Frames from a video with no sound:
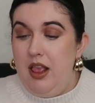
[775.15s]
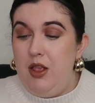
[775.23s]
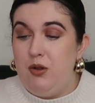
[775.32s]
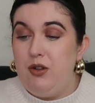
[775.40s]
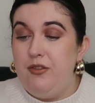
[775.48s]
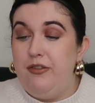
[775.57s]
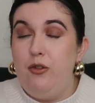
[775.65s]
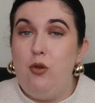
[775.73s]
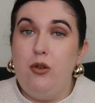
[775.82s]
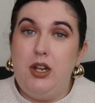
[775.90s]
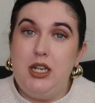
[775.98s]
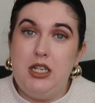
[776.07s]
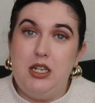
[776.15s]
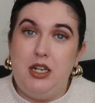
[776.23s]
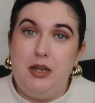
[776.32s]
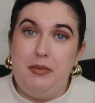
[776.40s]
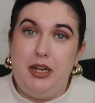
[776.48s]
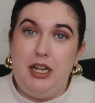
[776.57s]
This is
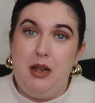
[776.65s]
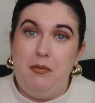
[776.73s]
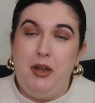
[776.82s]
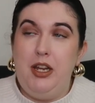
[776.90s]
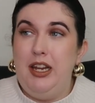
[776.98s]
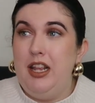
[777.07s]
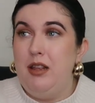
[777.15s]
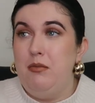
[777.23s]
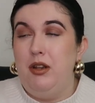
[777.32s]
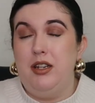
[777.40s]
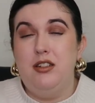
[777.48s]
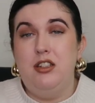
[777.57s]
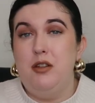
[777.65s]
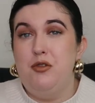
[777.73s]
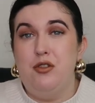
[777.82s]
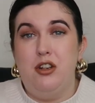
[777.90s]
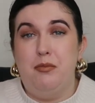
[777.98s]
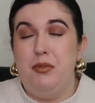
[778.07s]
£4.99 in B&M. You can get them like
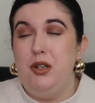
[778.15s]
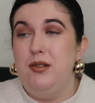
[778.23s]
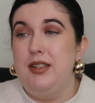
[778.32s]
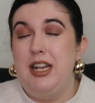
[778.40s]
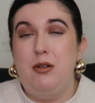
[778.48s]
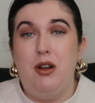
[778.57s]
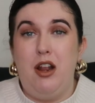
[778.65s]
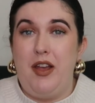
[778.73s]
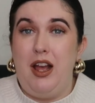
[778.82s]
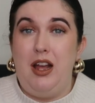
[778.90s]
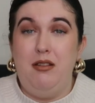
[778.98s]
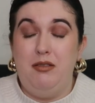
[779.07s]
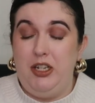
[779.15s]
Superdrug, Boots, anywhere like that.